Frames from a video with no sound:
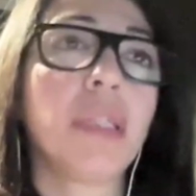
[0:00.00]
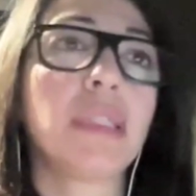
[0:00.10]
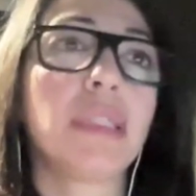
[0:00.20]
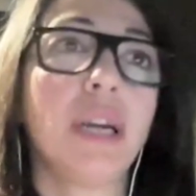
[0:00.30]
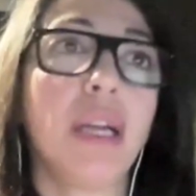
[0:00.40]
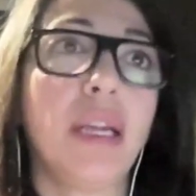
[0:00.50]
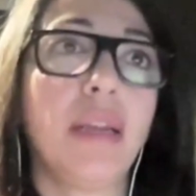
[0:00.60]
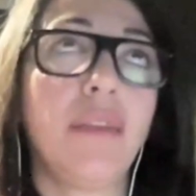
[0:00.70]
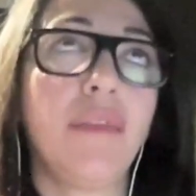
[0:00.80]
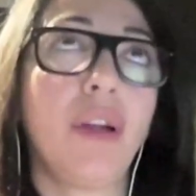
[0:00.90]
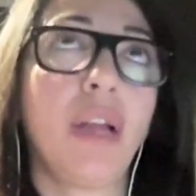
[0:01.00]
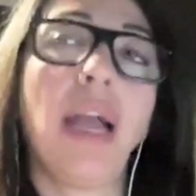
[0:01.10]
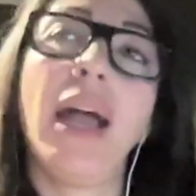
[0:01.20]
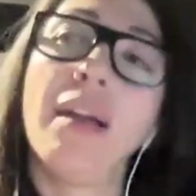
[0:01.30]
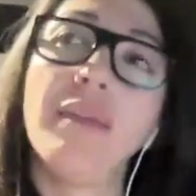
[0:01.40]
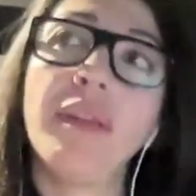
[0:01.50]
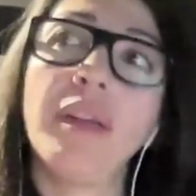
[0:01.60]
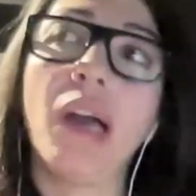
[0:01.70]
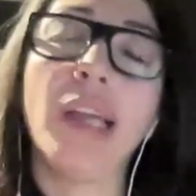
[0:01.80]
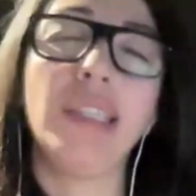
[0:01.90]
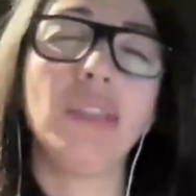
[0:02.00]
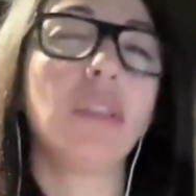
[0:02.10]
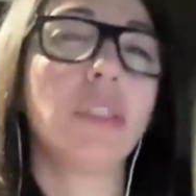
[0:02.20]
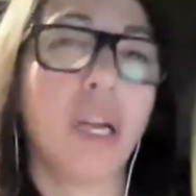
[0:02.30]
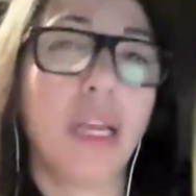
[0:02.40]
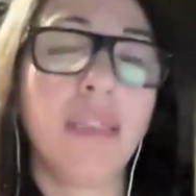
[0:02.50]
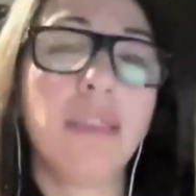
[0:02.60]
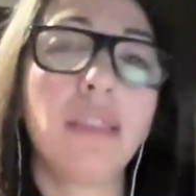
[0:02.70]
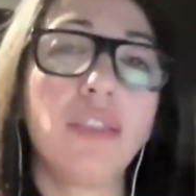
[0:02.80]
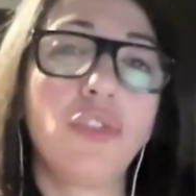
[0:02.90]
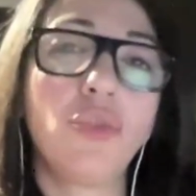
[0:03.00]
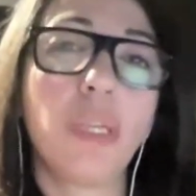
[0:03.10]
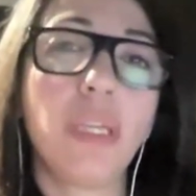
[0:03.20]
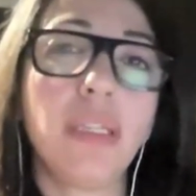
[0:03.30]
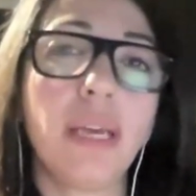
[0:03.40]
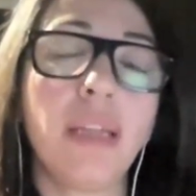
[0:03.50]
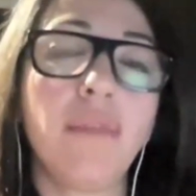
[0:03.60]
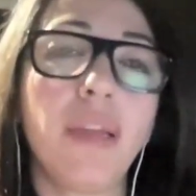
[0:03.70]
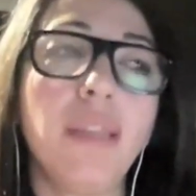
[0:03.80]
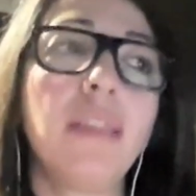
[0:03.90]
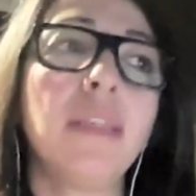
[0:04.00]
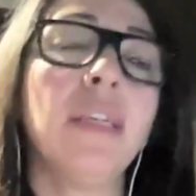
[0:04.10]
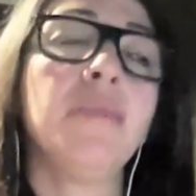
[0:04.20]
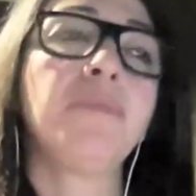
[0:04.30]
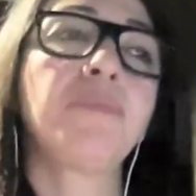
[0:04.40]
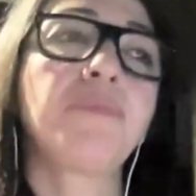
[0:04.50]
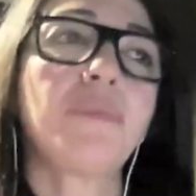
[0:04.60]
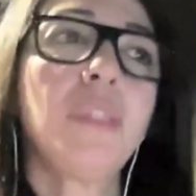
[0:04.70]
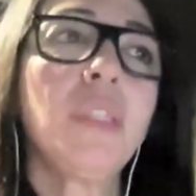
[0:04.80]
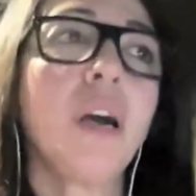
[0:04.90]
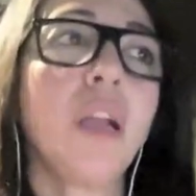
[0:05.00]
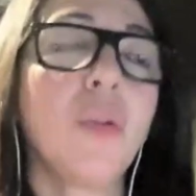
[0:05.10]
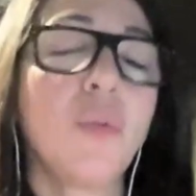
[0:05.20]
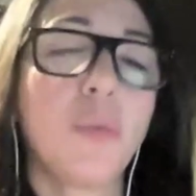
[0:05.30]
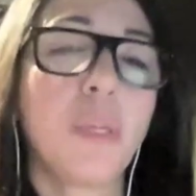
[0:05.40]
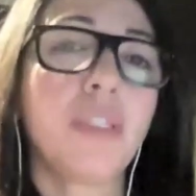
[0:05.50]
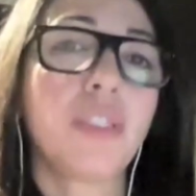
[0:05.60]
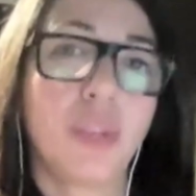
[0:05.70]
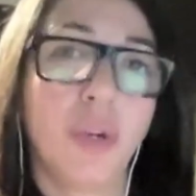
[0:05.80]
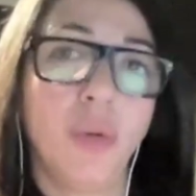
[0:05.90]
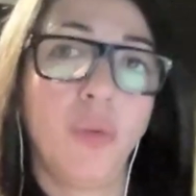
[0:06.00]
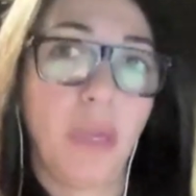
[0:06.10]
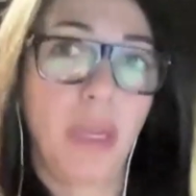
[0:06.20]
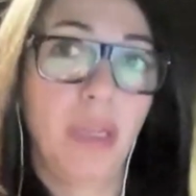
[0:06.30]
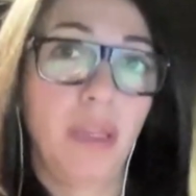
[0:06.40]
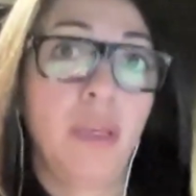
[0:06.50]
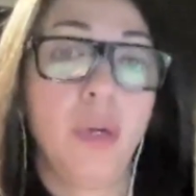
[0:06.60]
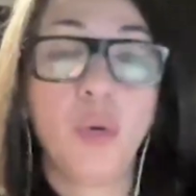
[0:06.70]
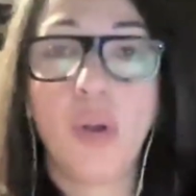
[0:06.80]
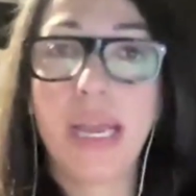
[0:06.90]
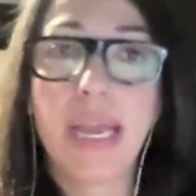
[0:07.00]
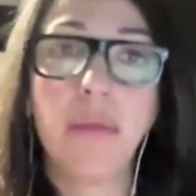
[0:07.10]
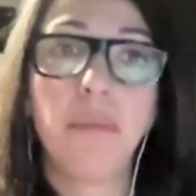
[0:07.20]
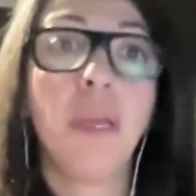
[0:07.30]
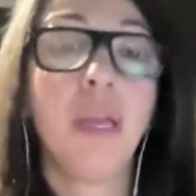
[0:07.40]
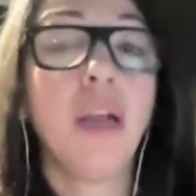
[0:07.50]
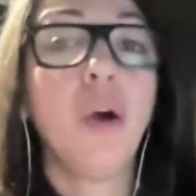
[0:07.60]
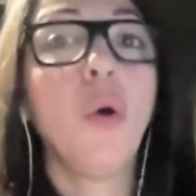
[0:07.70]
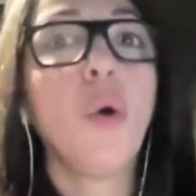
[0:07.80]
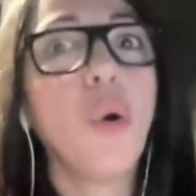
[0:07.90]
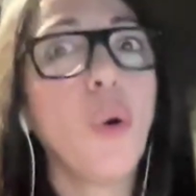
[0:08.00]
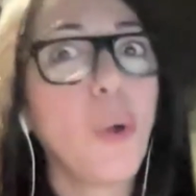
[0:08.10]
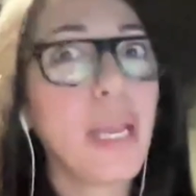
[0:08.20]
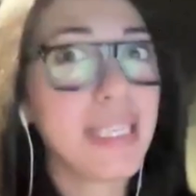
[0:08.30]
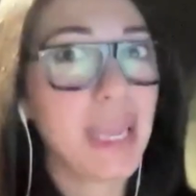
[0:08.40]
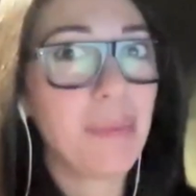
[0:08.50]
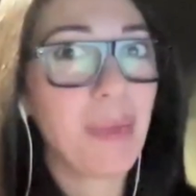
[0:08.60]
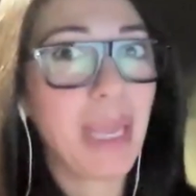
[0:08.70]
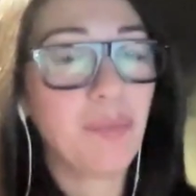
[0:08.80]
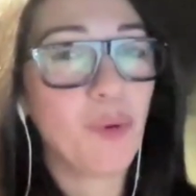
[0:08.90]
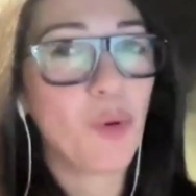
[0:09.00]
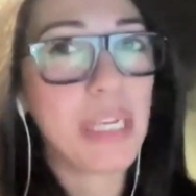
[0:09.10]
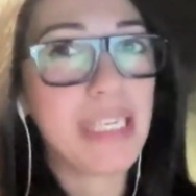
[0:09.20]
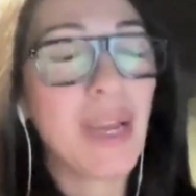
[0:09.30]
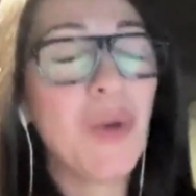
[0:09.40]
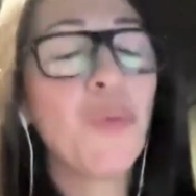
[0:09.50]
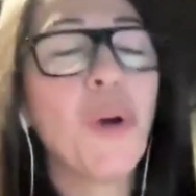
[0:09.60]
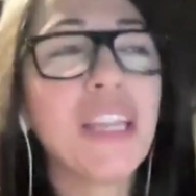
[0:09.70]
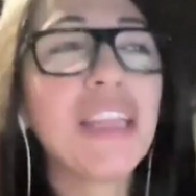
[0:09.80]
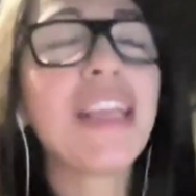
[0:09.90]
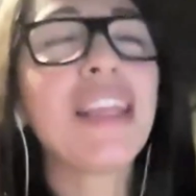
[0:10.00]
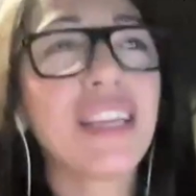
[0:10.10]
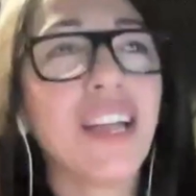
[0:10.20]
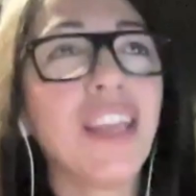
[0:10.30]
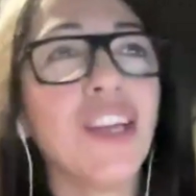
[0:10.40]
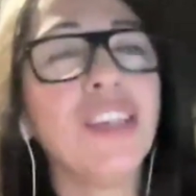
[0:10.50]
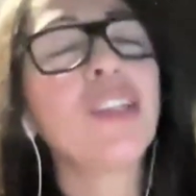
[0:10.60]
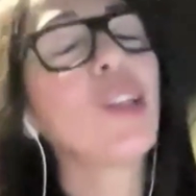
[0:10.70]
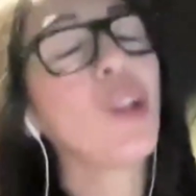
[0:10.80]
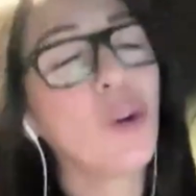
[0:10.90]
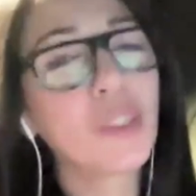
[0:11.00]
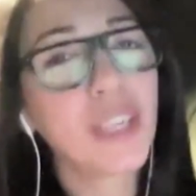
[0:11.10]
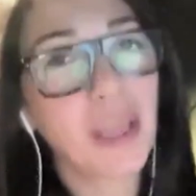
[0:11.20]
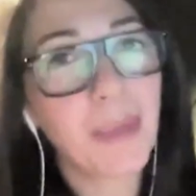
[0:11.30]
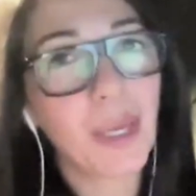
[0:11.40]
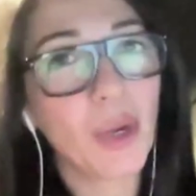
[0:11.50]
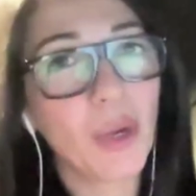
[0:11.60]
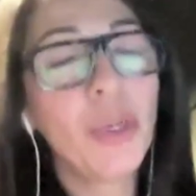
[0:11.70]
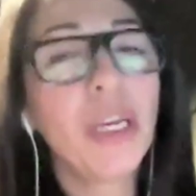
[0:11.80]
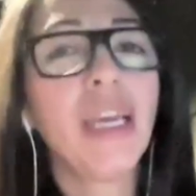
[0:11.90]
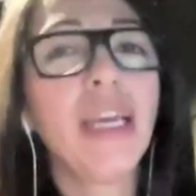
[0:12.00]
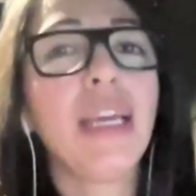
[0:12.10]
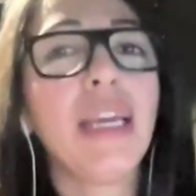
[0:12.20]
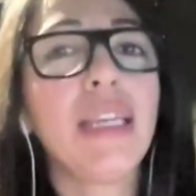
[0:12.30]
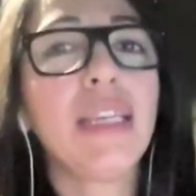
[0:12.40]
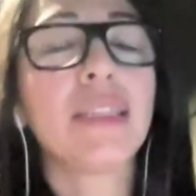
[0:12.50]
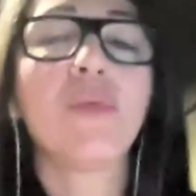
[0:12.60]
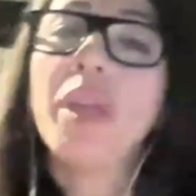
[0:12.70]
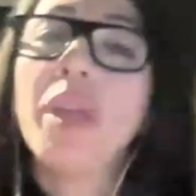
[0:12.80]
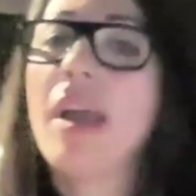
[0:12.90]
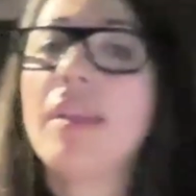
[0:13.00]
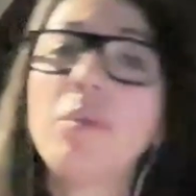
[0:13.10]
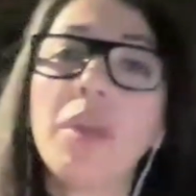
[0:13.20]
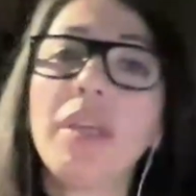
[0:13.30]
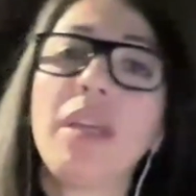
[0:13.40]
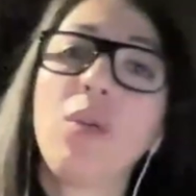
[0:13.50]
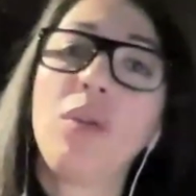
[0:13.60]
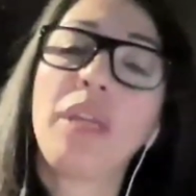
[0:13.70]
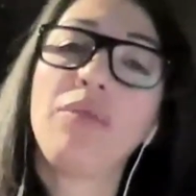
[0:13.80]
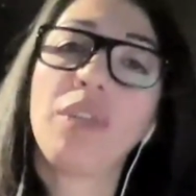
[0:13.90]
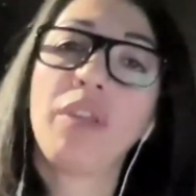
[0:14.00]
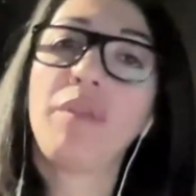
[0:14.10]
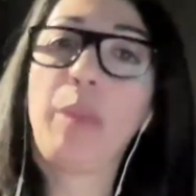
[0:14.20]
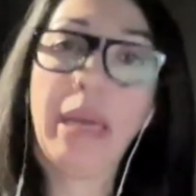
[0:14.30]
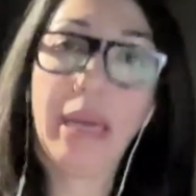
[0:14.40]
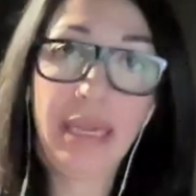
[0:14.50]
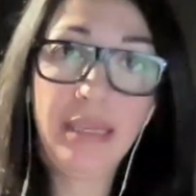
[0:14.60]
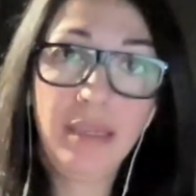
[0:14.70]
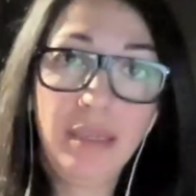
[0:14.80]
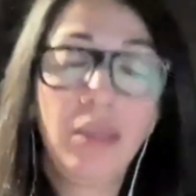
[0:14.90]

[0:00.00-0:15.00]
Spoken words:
client, if I have an ideal client joining that event, I always go with who I am, always their pain point. One of the things I learned a long time ago is we either want to get rid of a pain